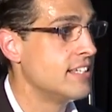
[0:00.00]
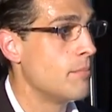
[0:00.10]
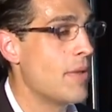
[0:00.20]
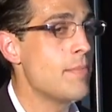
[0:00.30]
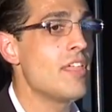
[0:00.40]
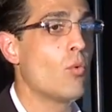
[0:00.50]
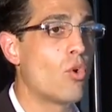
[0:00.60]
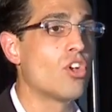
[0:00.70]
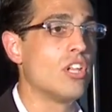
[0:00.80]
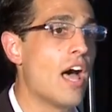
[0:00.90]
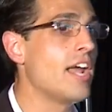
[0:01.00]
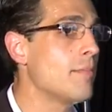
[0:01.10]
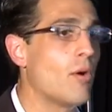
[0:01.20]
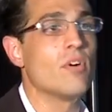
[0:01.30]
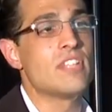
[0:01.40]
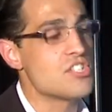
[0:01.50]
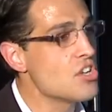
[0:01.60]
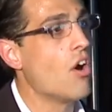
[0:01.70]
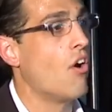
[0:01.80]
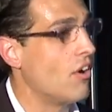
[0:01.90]
Maybe they weren't lying about what they
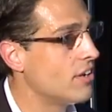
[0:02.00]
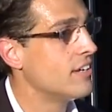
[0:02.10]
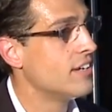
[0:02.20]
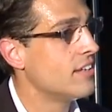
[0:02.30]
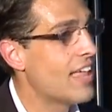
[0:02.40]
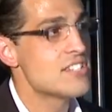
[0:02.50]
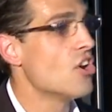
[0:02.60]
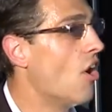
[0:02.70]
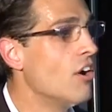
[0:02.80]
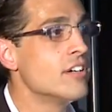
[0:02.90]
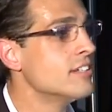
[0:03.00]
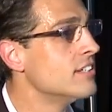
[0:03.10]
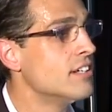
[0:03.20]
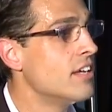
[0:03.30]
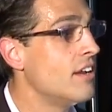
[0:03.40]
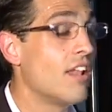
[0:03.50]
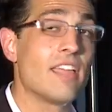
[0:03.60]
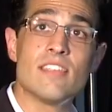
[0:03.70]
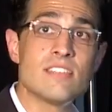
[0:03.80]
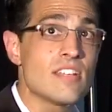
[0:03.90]
saw. That's all. They're like,
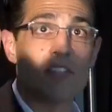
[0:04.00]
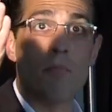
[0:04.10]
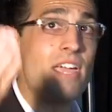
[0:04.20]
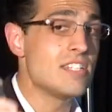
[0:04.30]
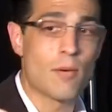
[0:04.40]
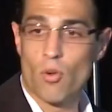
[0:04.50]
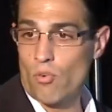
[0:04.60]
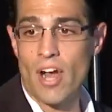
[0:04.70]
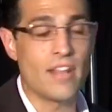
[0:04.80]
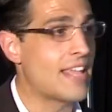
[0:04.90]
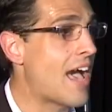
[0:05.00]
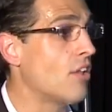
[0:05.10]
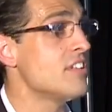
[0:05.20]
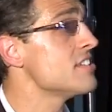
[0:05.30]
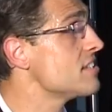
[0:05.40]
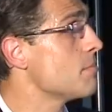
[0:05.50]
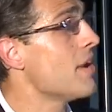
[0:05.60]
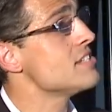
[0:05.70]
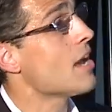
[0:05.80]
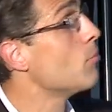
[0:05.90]
this thing's amazing, I'm going to write it down. This thing's
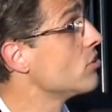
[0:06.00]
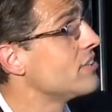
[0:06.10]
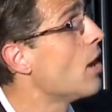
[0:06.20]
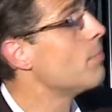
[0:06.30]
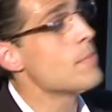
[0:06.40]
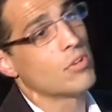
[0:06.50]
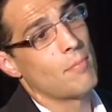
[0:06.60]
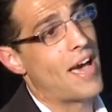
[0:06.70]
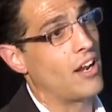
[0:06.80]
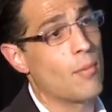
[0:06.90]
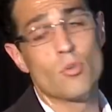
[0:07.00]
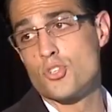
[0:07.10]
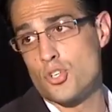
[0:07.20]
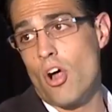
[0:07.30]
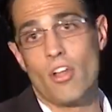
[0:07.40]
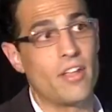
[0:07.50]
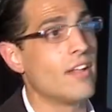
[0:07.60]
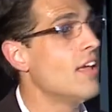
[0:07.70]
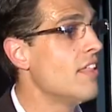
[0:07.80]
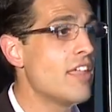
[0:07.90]
amazing, I'm going to tell people about it. I'm going to draw it.
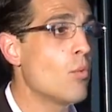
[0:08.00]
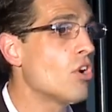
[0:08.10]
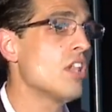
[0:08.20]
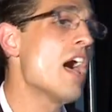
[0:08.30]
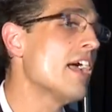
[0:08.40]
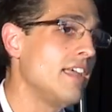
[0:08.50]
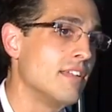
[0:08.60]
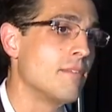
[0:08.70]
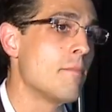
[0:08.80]
They weren't lying.